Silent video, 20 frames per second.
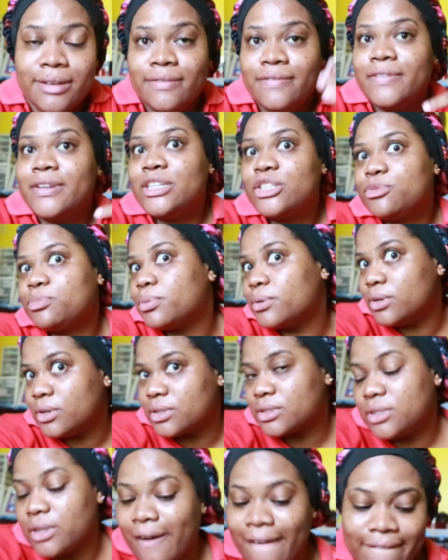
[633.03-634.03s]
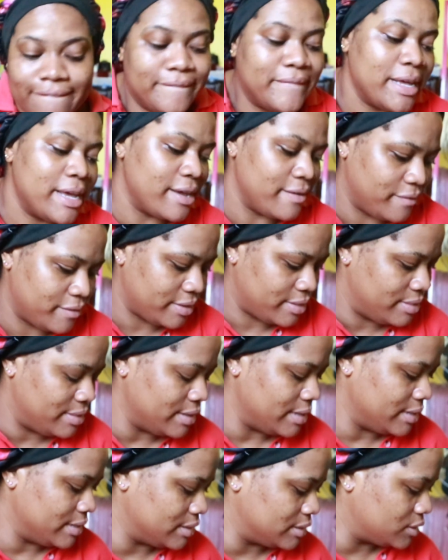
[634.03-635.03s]
finished product of
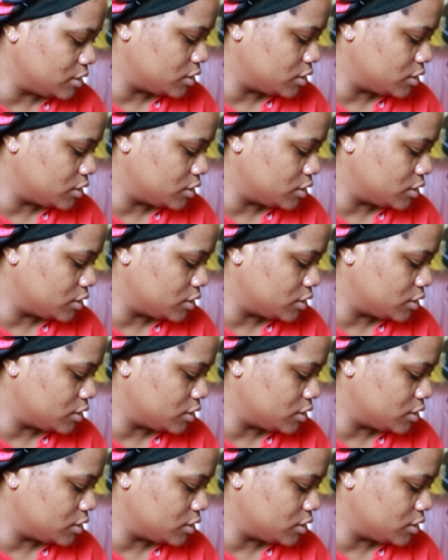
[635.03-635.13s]
everything.